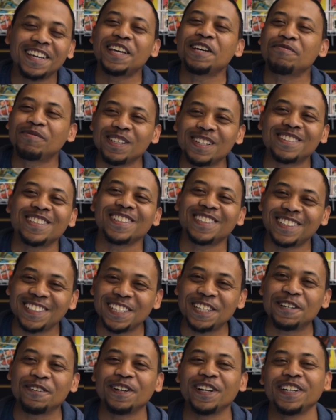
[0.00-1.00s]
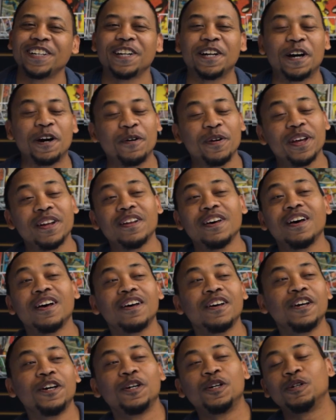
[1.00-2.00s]
keep this a secret, you know. And uh,
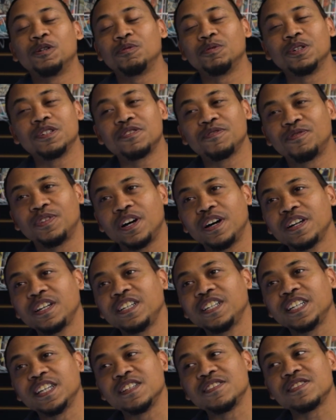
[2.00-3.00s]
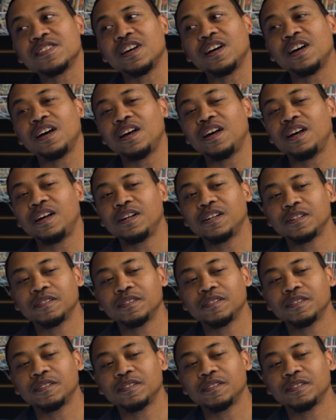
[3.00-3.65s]
what's funny is uh,